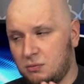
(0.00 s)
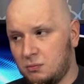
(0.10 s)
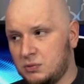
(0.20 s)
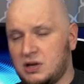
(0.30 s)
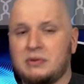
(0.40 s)

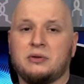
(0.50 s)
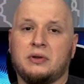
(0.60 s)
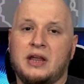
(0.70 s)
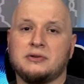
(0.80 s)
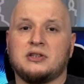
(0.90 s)
we're talking about the one
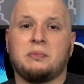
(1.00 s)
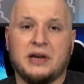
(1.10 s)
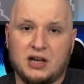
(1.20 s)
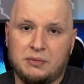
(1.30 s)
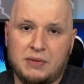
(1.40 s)
that I was able to
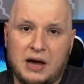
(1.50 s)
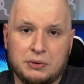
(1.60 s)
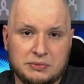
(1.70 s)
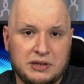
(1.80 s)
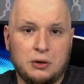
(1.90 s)
pick up. I
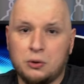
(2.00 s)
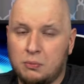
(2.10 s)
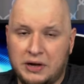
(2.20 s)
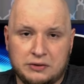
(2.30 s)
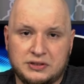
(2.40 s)
went to my local
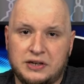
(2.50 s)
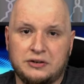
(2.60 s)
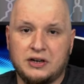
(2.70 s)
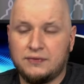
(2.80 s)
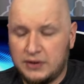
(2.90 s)
micro center,
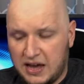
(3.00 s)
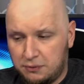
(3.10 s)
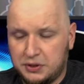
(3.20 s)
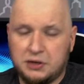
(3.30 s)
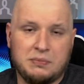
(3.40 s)
and if you have
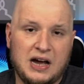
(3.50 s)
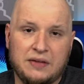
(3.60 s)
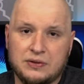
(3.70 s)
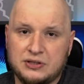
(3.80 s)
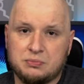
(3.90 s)
one nearby,
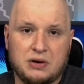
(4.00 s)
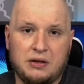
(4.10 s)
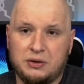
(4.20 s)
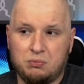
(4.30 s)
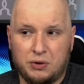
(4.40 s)
this is
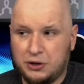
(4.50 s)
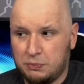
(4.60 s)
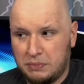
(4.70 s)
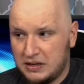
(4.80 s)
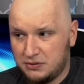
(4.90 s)
probably one of your
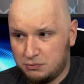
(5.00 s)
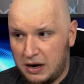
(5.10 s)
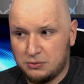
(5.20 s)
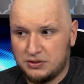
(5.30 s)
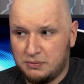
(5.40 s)
best
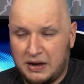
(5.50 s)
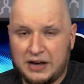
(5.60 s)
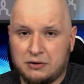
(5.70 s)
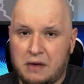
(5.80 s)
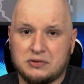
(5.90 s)
routes to buy a
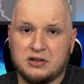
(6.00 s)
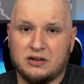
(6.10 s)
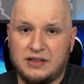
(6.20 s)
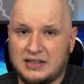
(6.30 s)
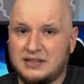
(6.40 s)
graphics
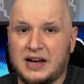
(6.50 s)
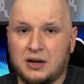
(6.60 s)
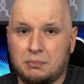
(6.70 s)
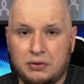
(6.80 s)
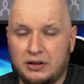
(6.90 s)
card that's not
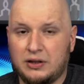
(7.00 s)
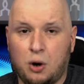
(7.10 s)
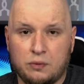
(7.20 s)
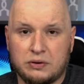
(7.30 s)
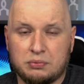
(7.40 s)
completely
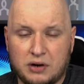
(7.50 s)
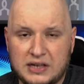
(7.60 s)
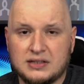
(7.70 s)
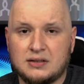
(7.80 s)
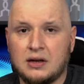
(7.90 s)

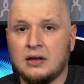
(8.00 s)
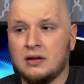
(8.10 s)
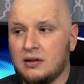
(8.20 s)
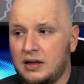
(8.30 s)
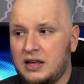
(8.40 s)
overpriced.
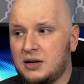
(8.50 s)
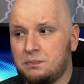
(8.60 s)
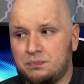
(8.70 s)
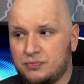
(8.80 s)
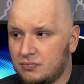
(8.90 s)
And
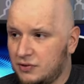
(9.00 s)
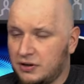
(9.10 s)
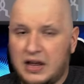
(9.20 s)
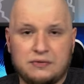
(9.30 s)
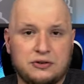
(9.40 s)
you're
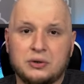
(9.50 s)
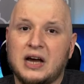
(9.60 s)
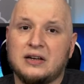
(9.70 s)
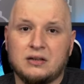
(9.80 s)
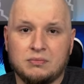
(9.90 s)
gonna have to do what
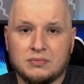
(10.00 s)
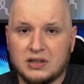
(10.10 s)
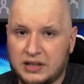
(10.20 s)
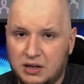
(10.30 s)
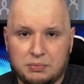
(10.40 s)
I did, get up